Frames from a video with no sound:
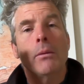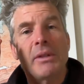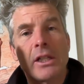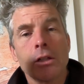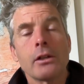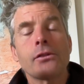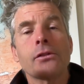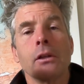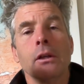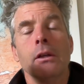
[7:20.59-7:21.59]

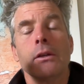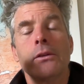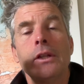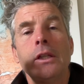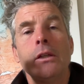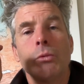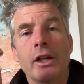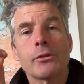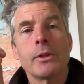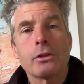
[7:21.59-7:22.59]
Because the
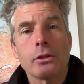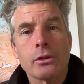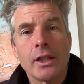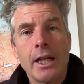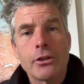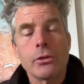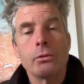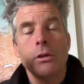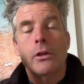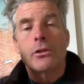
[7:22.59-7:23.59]
Westminster
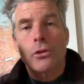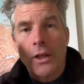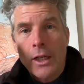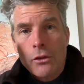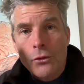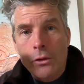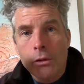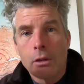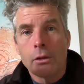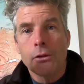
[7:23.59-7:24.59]
Statute
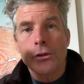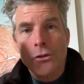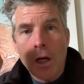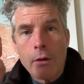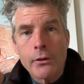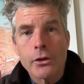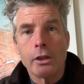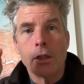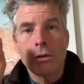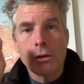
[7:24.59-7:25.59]
transferred the
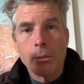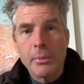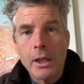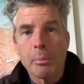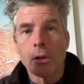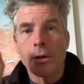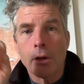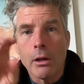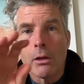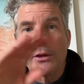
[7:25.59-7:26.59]
sovereignty to the people in
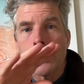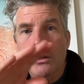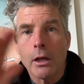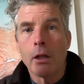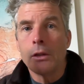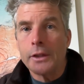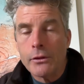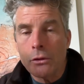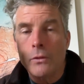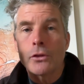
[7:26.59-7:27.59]
all their
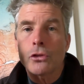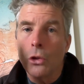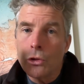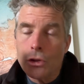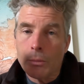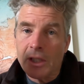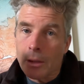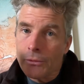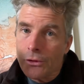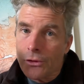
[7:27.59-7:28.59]
colonies. Nova Scotia
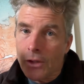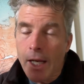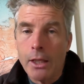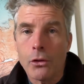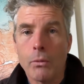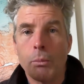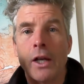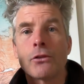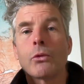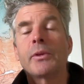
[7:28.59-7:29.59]
becomes a state. New
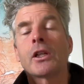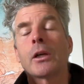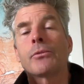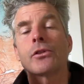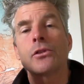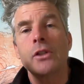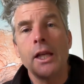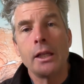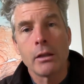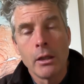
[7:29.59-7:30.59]
Brunswick becomes a
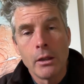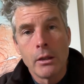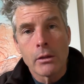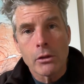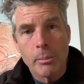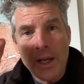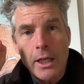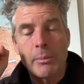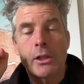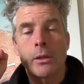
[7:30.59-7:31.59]
state.
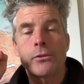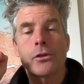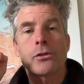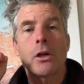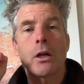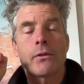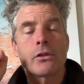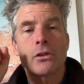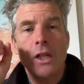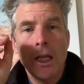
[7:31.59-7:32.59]
Quebec becomes a sovereign
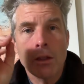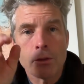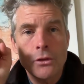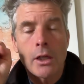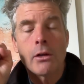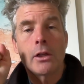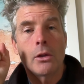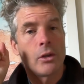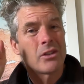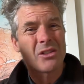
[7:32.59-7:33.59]
state.
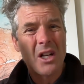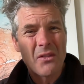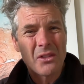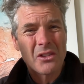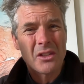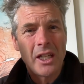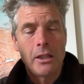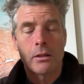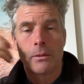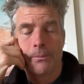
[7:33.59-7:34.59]
Ontario, a sovereign
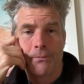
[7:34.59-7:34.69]
state.